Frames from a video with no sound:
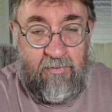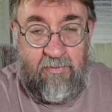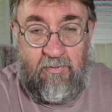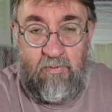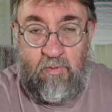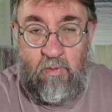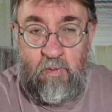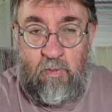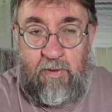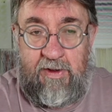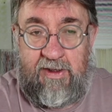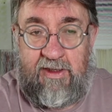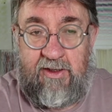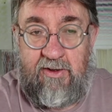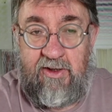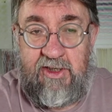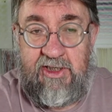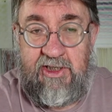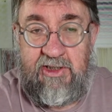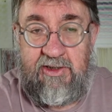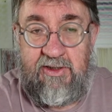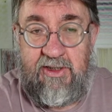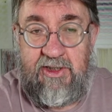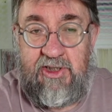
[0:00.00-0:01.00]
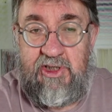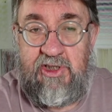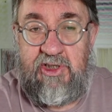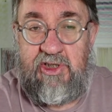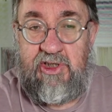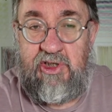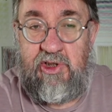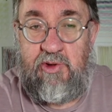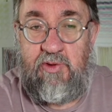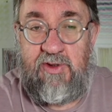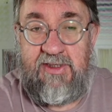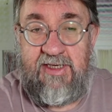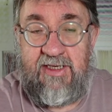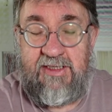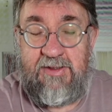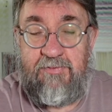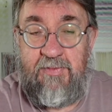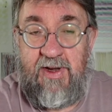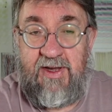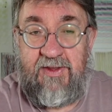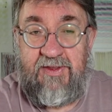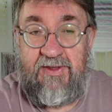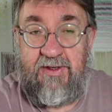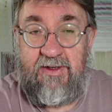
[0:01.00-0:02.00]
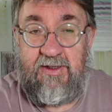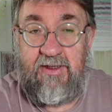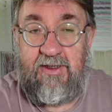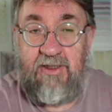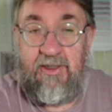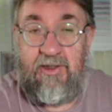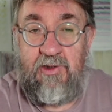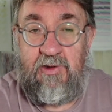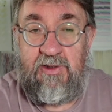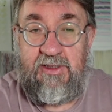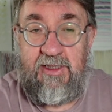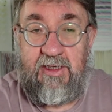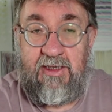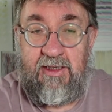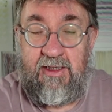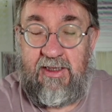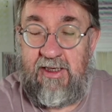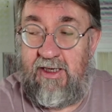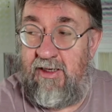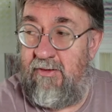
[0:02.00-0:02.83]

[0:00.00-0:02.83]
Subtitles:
We could use this method using